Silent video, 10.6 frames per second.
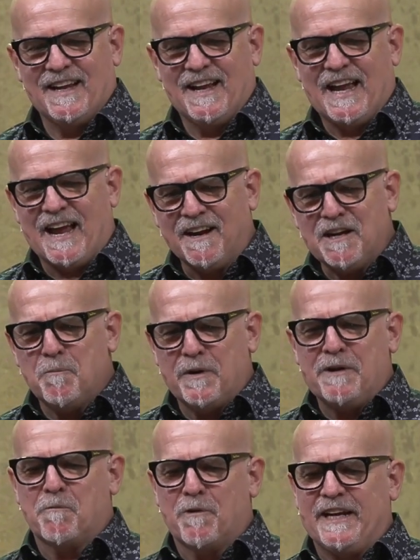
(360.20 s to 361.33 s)
How can we
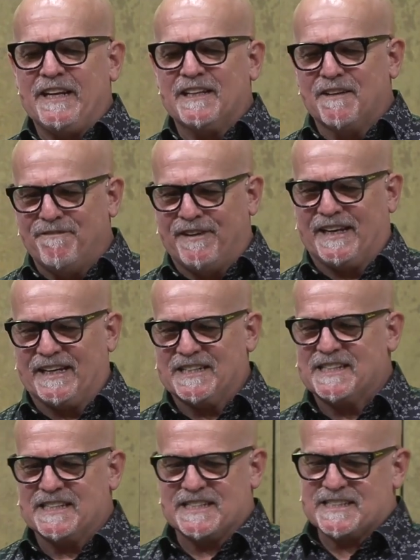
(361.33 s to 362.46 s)
read Leviticus
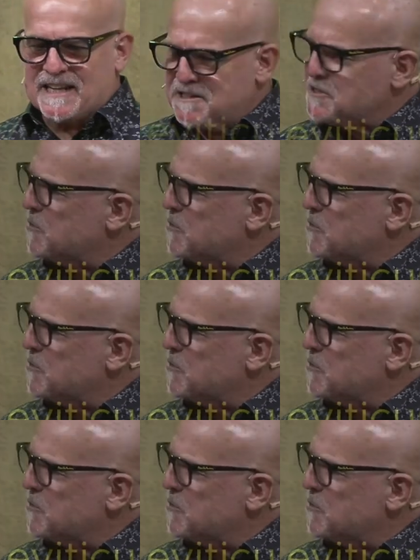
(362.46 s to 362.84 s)
in such